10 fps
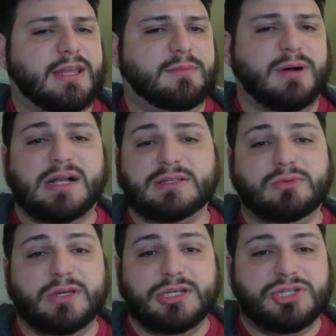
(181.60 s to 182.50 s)
any
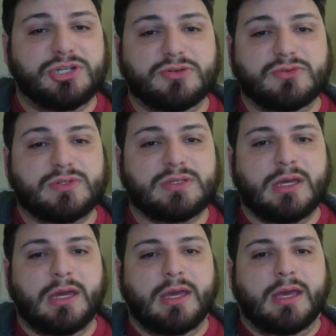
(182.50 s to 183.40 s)
possible issues.
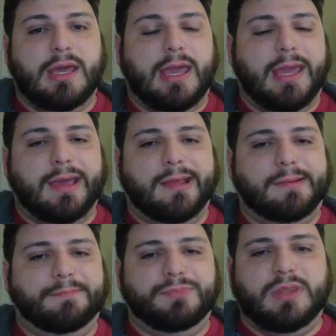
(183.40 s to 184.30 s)

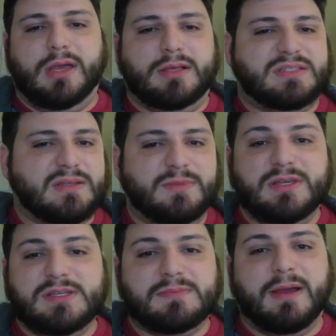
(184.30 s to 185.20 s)
And some of
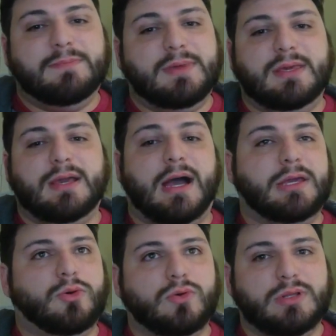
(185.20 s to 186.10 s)
these might be
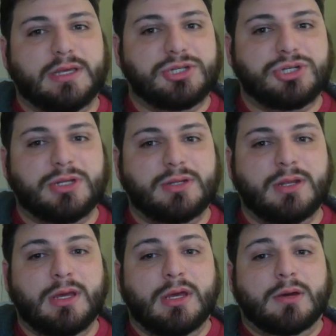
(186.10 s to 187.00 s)
high
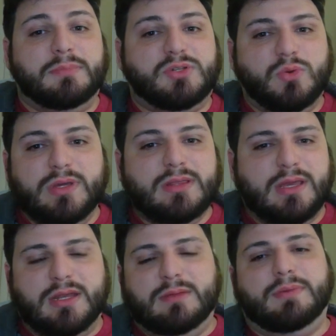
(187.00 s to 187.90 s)
correlation between
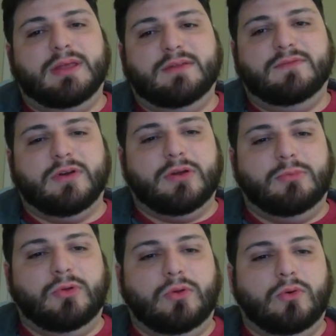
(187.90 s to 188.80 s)
the independent
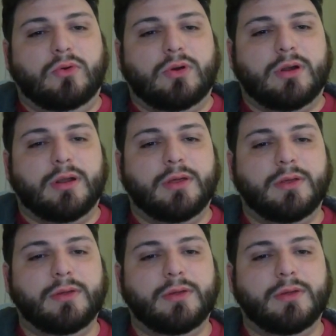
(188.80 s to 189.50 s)
variable or